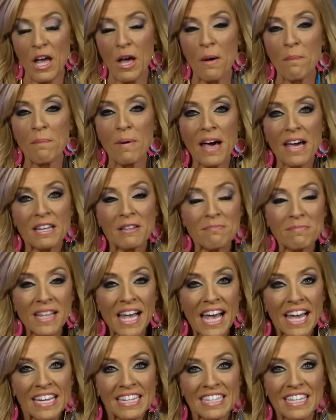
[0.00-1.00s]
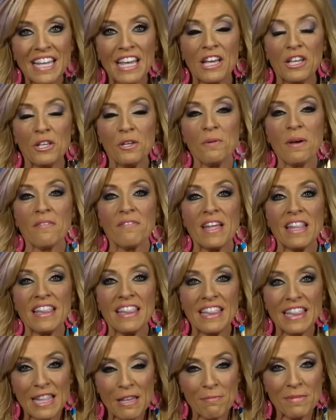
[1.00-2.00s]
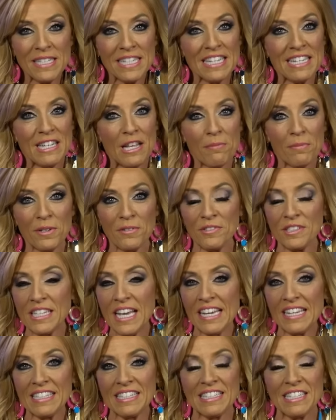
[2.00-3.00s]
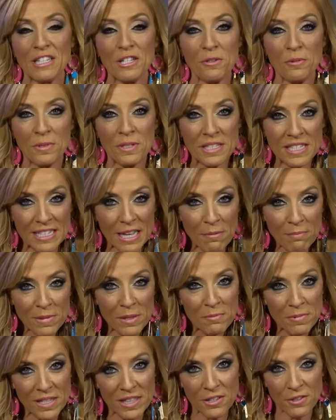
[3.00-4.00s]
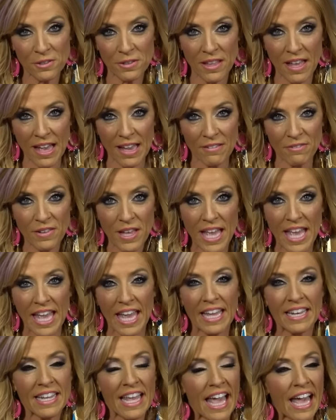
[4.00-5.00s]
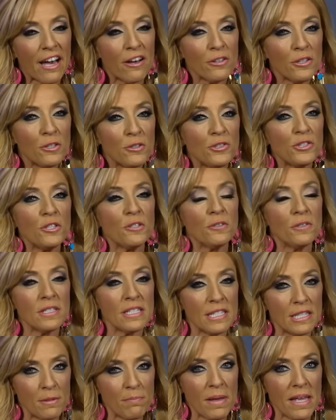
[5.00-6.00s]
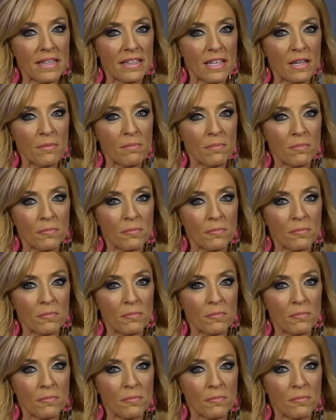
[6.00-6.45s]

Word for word: Bottom line, you have a limited number of seconds to do something with your life, and how you choose to spend them